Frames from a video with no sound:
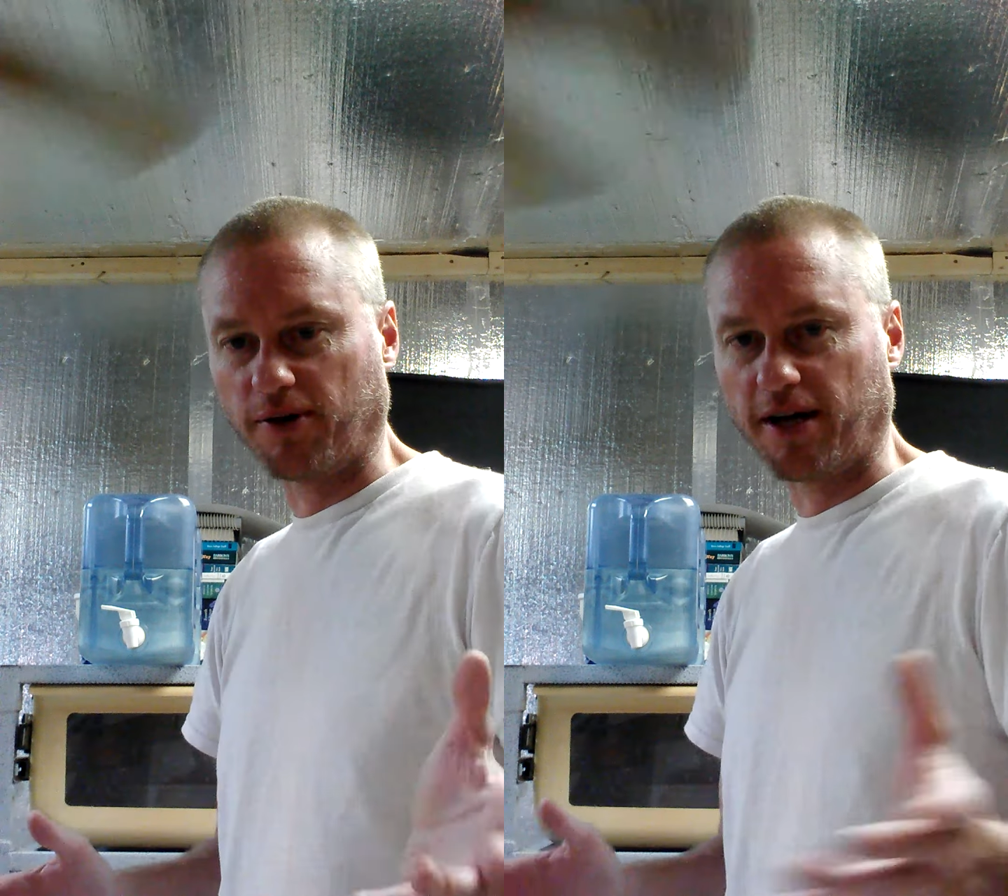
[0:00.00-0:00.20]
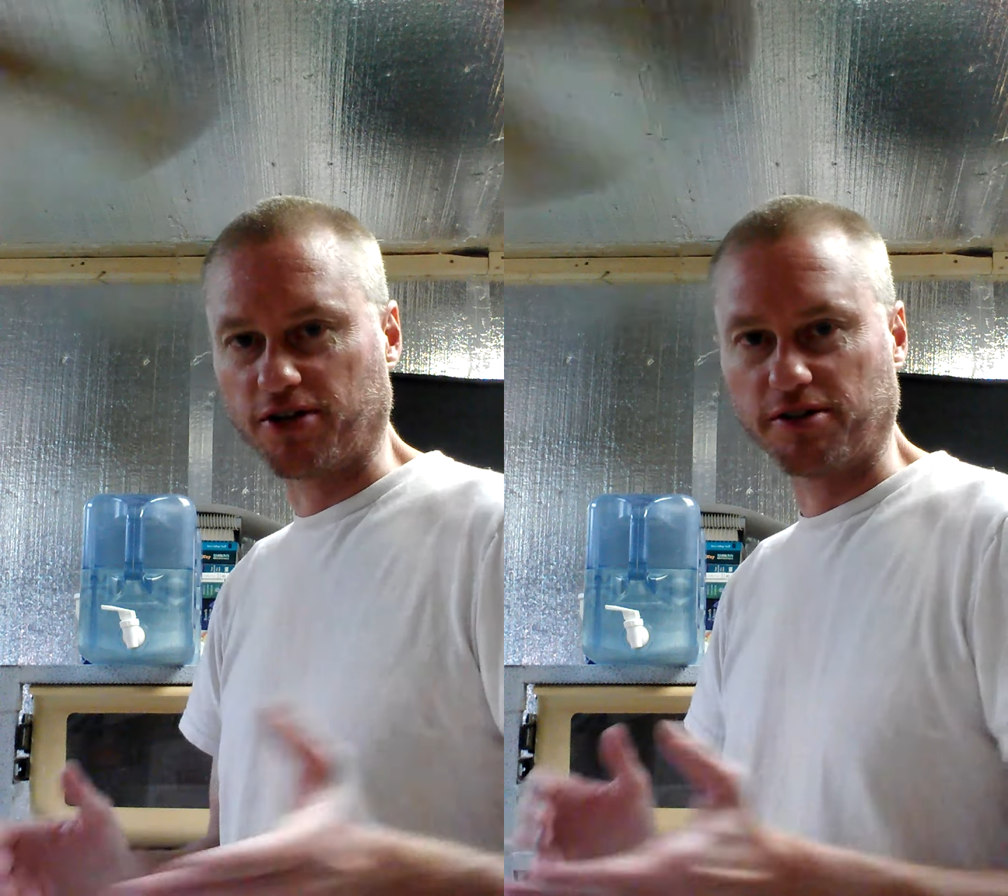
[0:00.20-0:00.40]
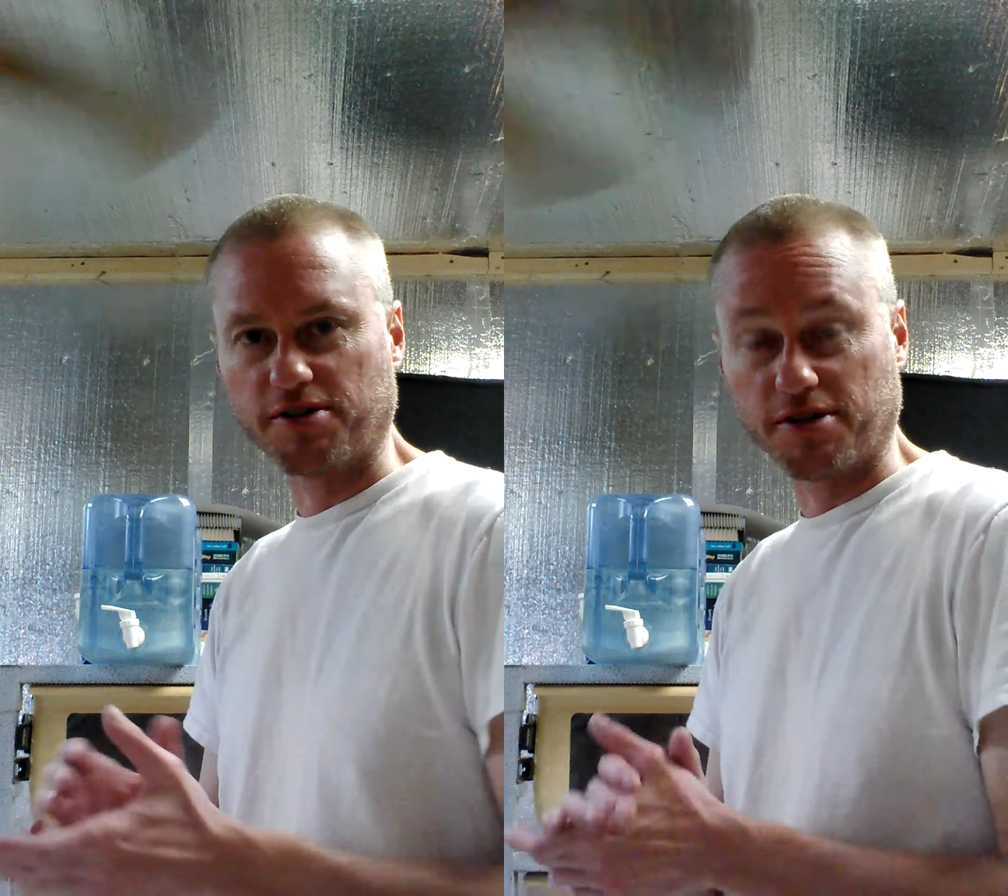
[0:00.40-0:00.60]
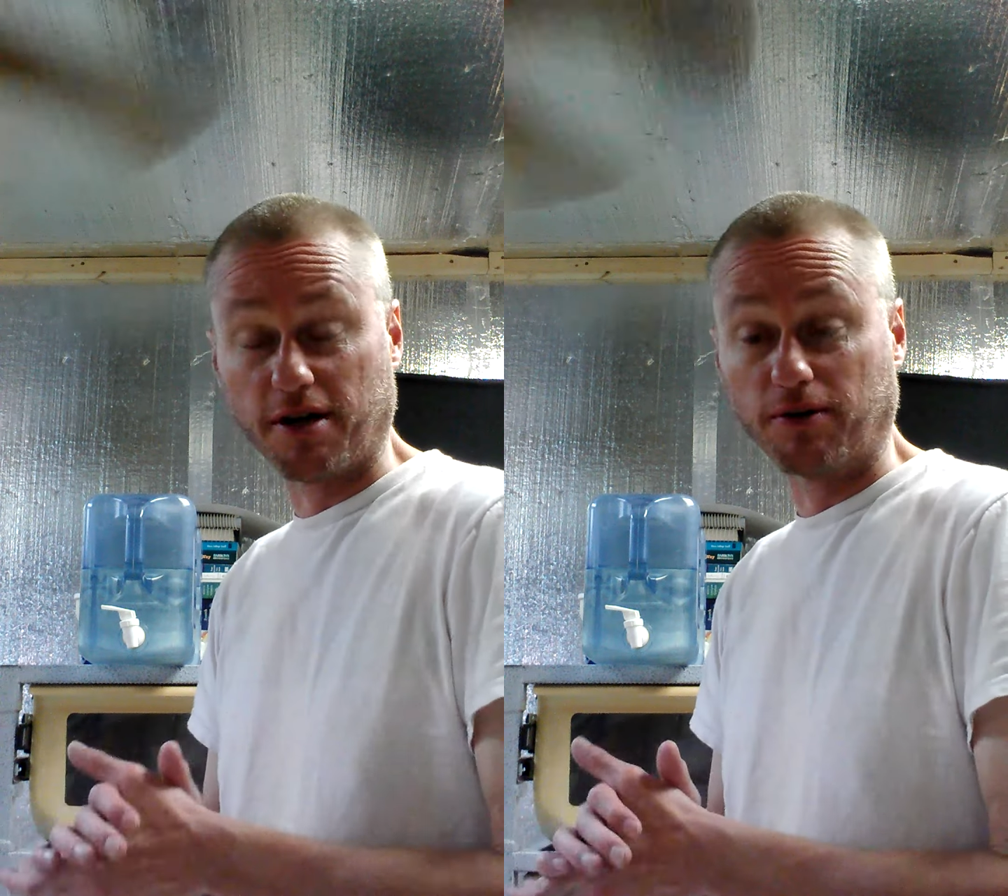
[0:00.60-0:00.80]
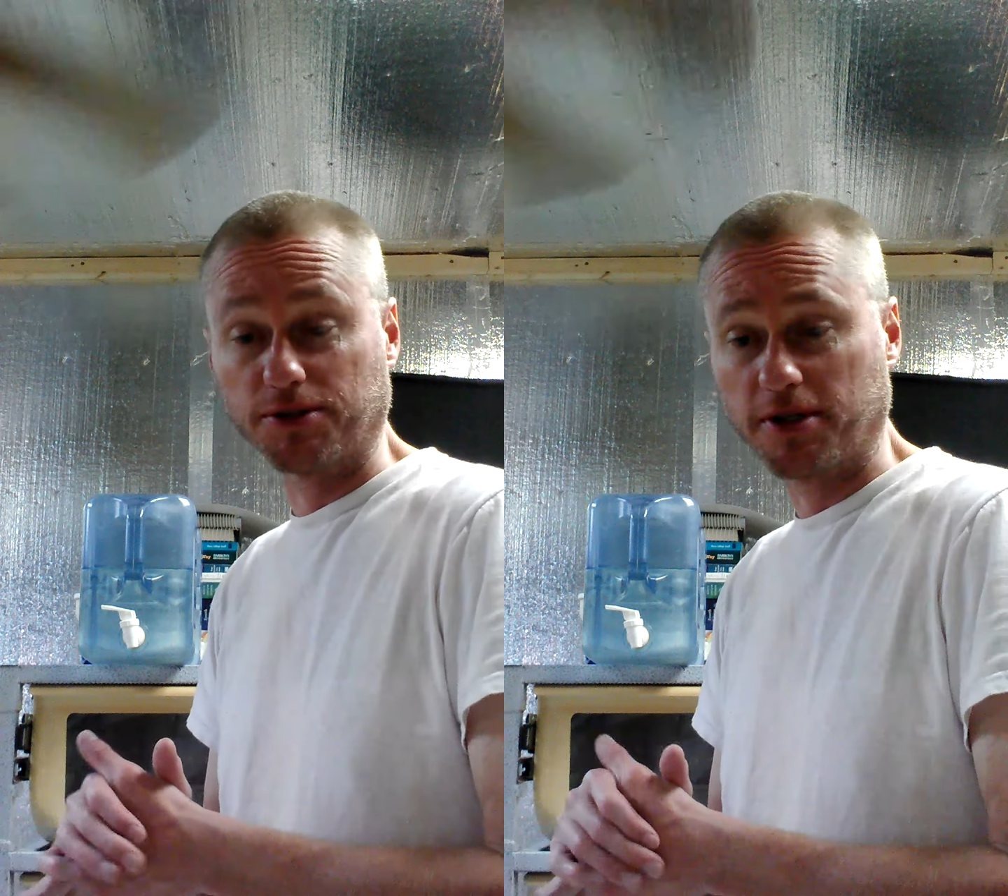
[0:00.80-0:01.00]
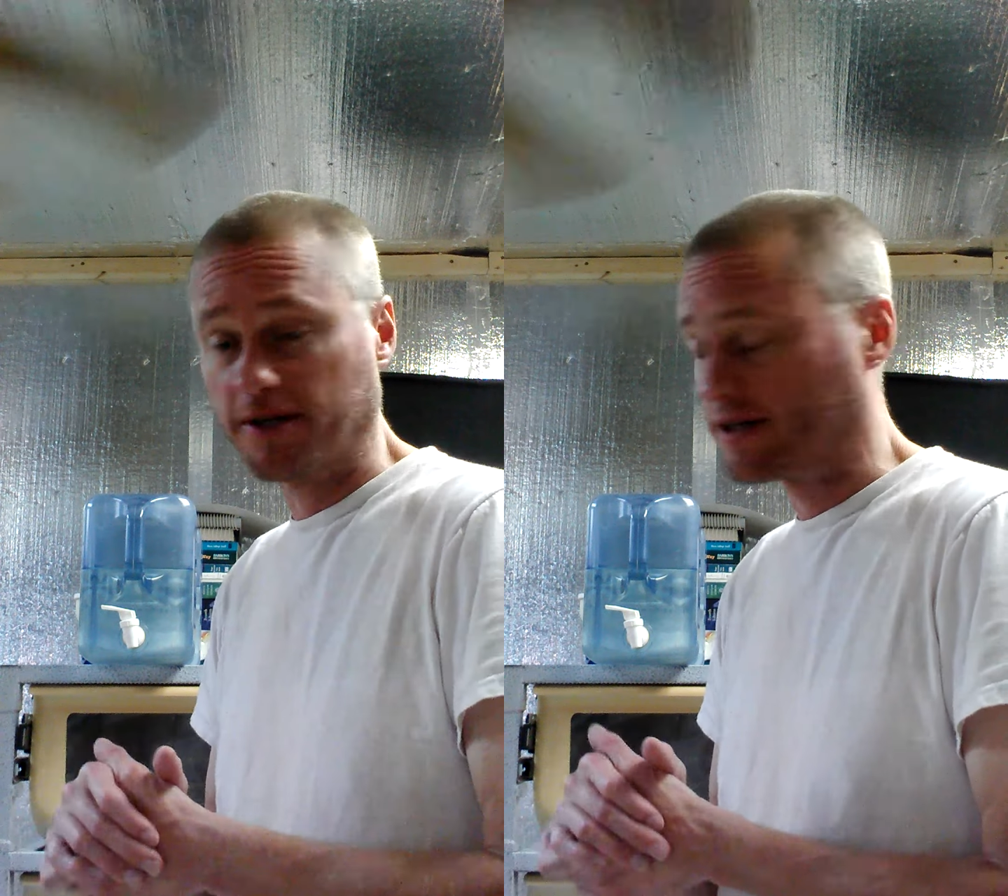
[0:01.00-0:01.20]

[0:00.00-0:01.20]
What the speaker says: it actually sounds.